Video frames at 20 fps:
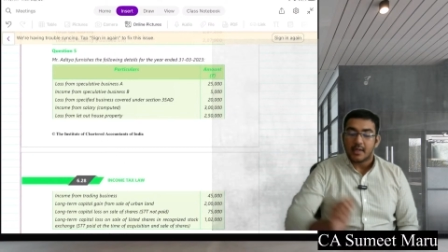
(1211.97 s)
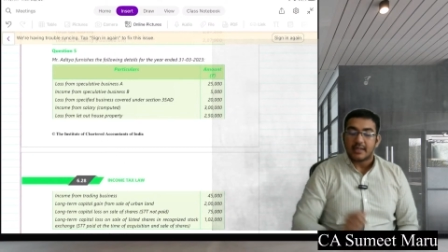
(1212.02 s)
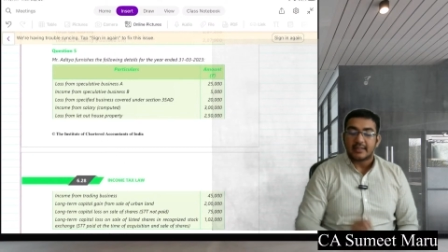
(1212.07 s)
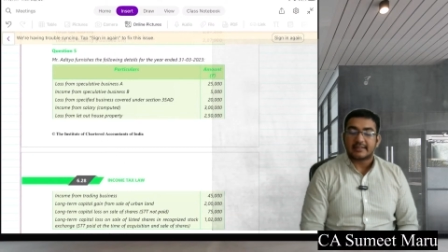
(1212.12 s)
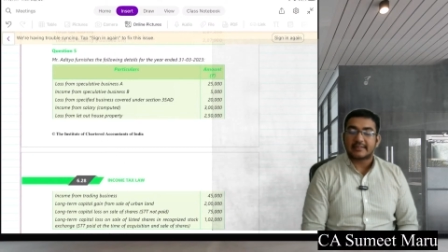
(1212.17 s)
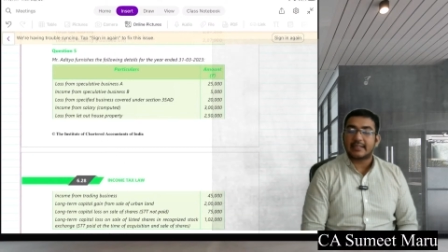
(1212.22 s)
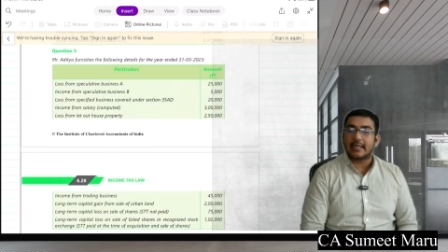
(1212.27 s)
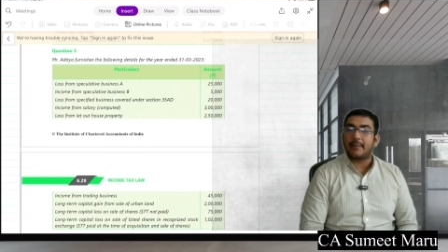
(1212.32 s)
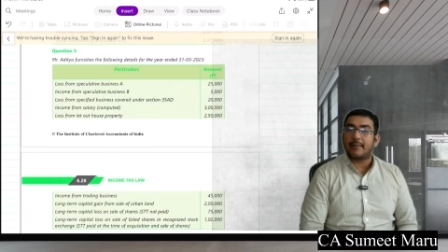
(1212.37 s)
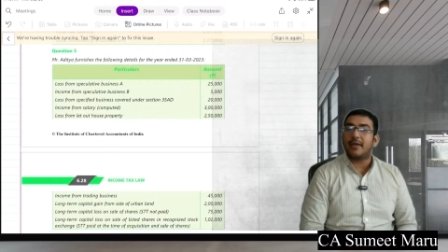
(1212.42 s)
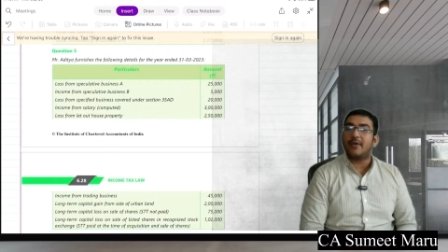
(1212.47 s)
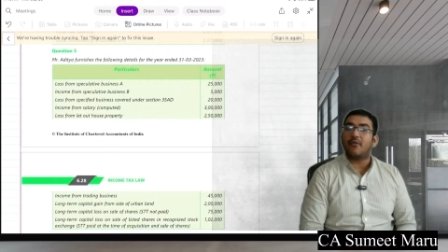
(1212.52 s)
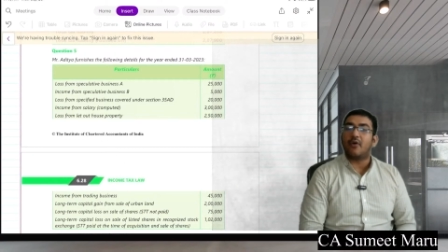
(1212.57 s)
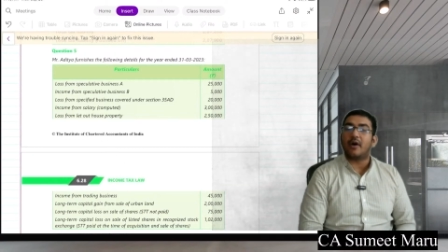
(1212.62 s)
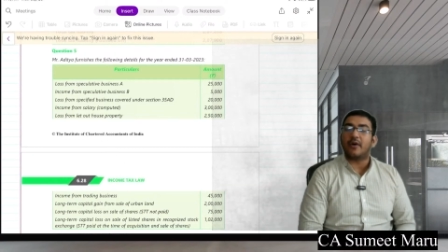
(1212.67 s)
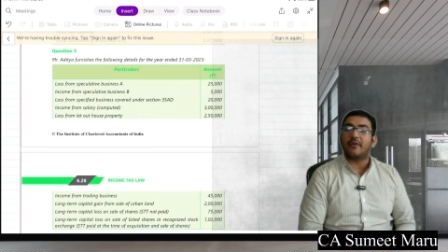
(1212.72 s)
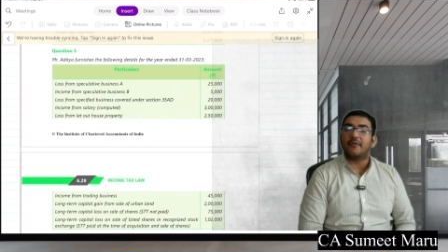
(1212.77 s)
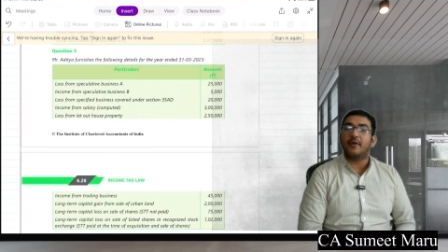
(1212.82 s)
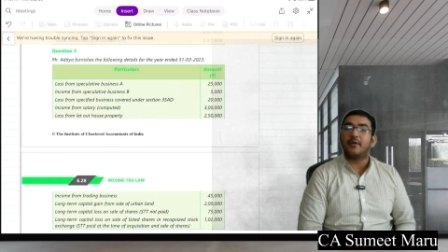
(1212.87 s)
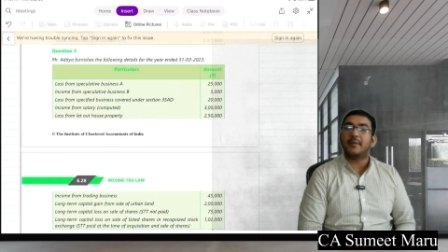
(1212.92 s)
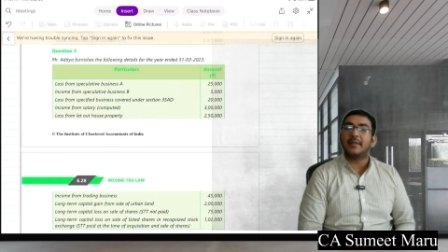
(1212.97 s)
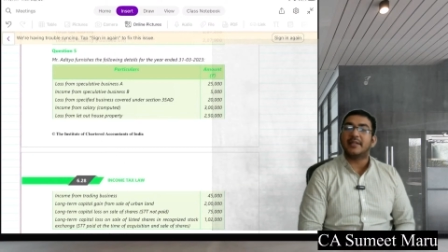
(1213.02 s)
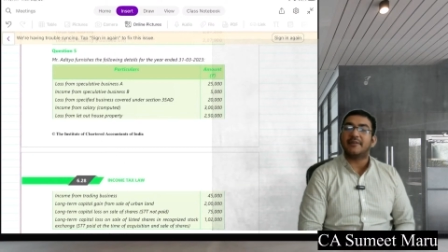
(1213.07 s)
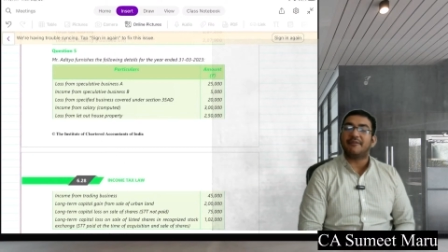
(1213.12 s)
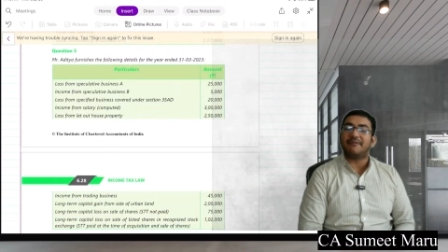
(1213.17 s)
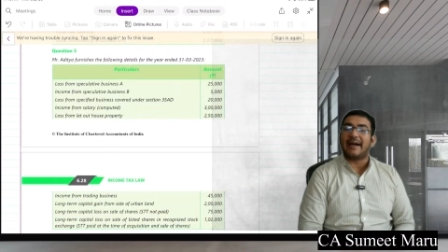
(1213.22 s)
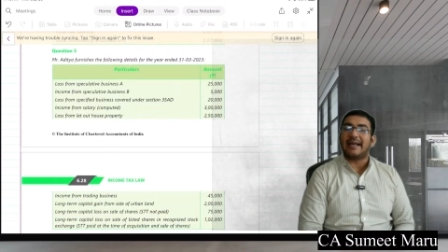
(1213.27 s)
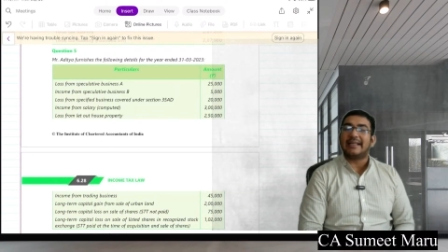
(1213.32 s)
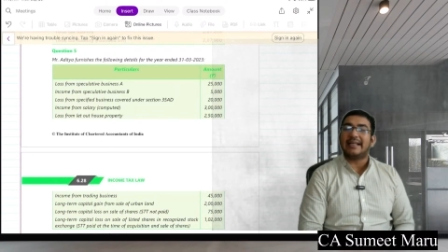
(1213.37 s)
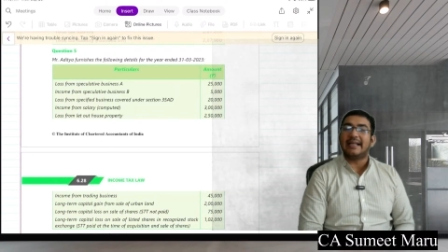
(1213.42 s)
Say me what would be the
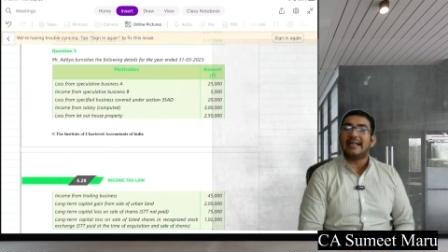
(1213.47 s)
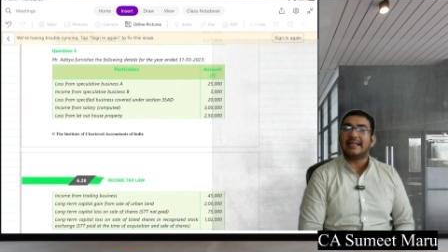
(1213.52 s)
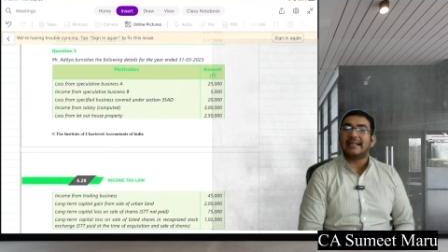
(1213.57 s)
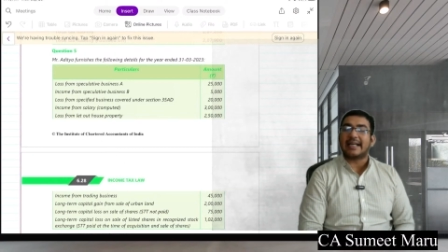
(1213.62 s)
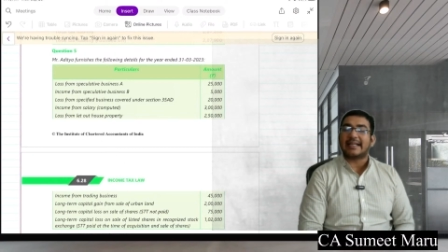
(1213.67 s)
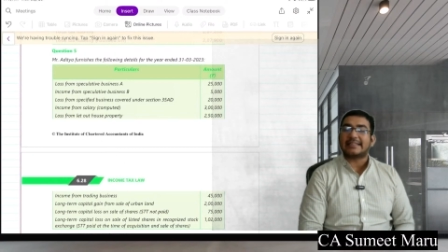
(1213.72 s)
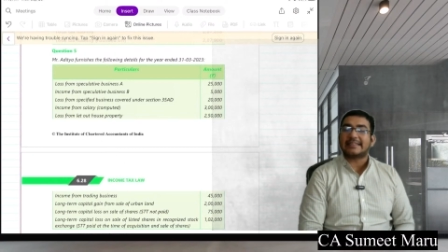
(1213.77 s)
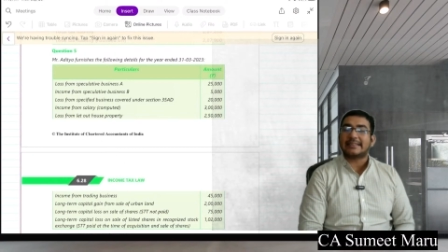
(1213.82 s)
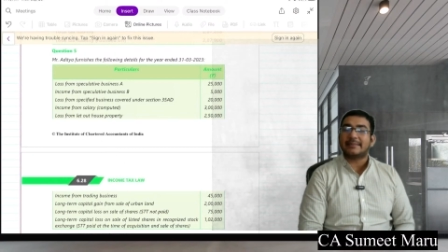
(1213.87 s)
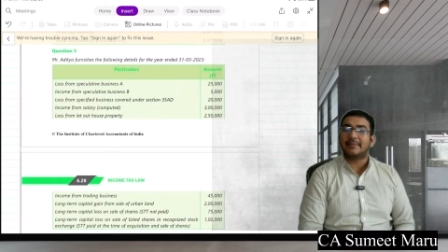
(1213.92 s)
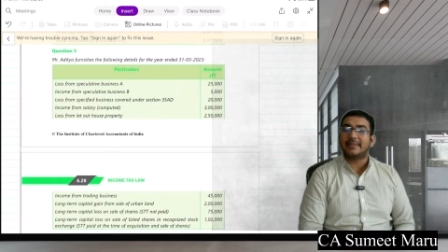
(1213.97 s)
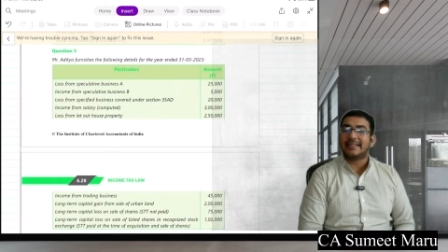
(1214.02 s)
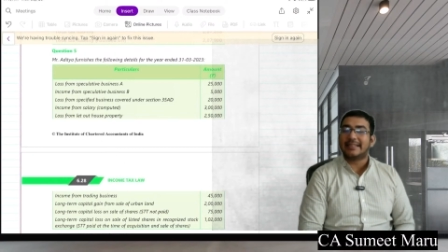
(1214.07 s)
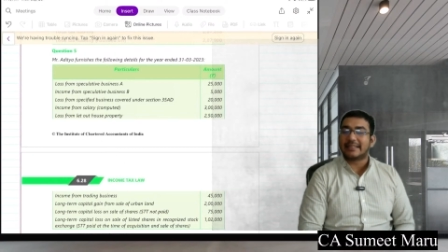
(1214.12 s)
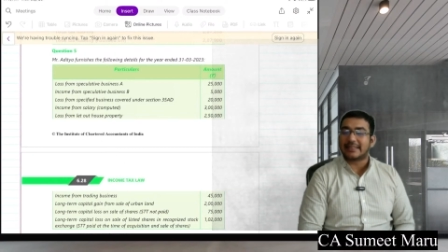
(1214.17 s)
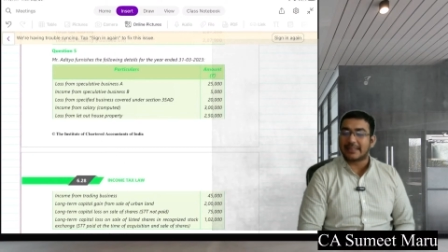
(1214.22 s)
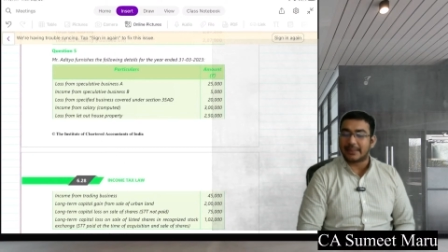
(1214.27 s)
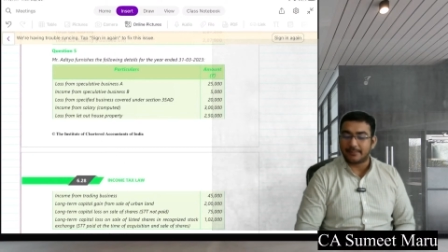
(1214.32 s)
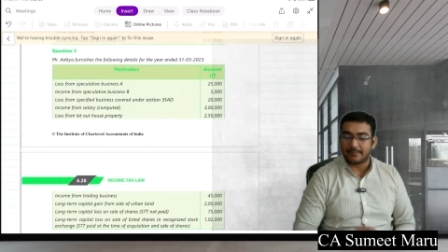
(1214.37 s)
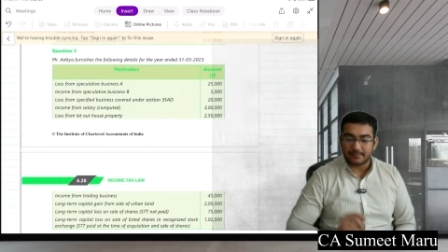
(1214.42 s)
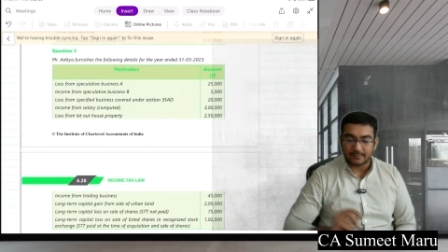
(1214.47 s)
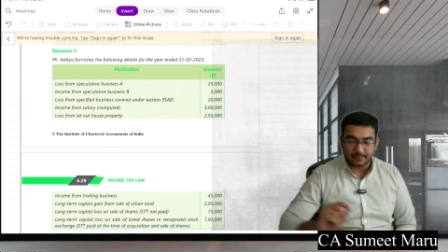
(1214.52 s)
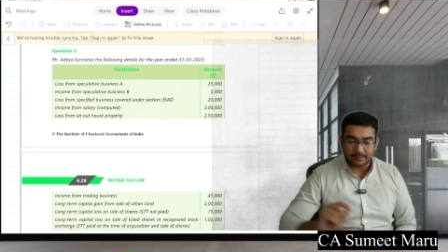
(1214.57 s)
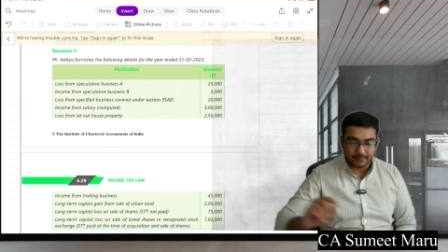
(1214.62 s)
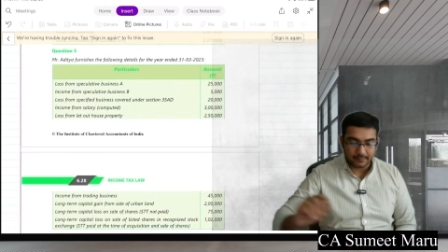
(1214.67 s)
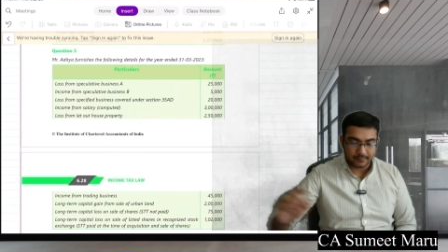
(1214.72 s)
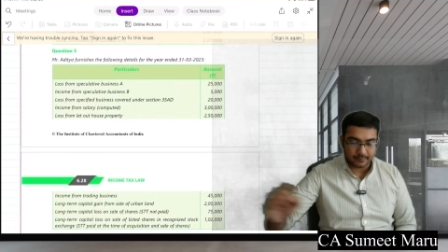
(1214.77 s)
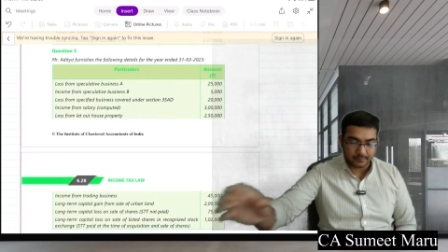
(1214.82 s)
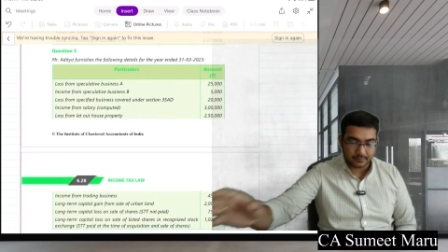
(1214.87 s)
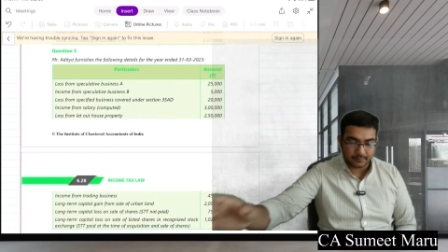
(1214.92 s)
final taxable income
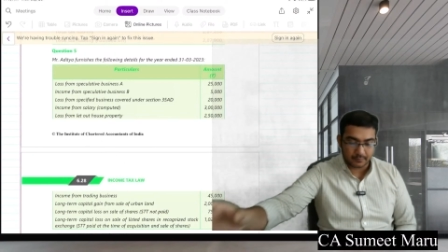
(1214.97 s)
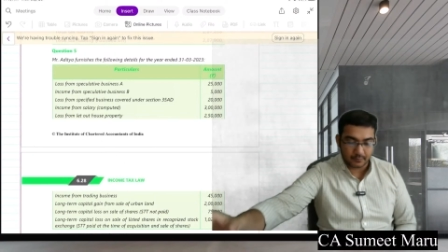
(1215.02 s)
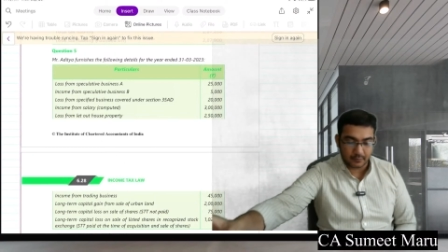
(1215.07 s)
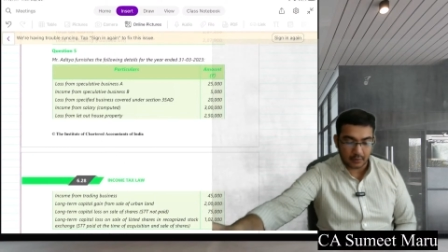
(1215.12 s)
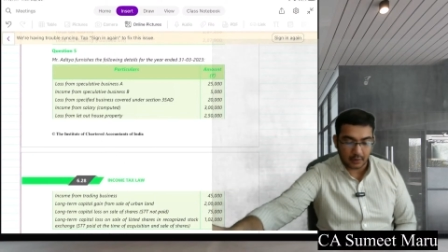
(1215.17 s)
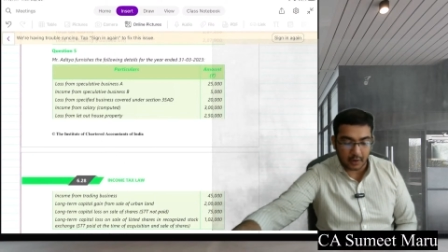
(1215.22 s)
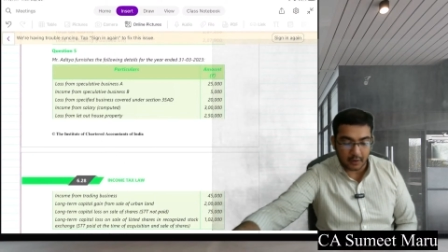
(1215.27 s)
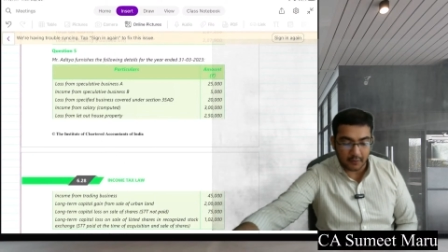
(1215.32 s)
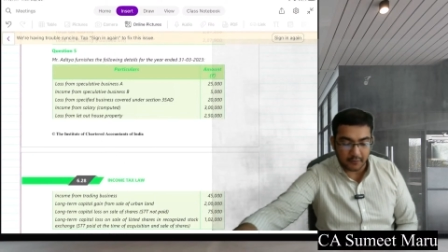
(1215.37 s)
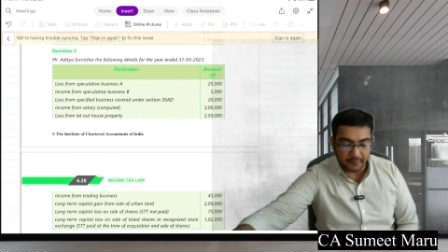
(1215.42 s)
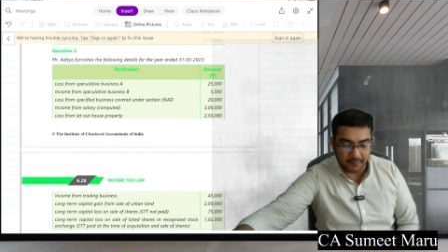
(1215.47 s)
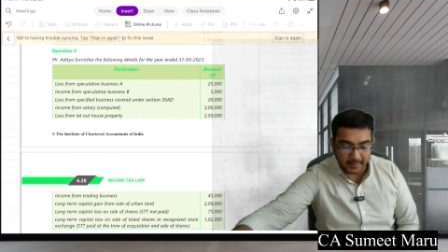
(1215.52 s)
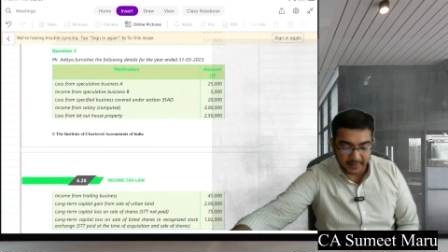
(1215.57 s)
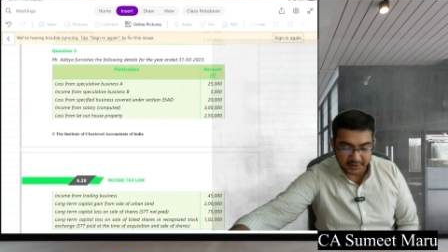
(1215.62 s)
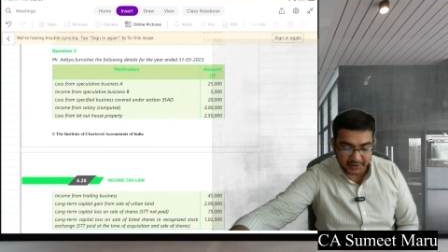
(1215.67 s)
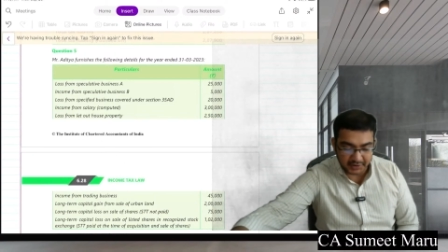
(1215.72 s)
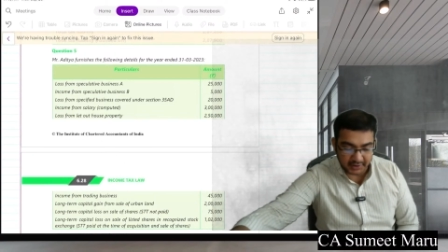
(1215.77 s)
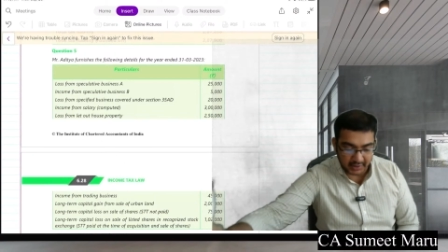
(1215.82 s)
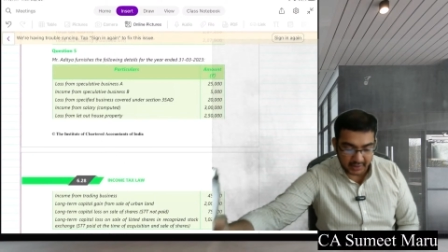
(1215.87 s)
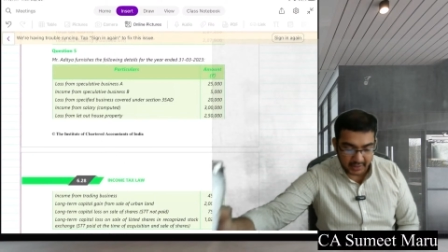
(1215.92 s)
of Mr.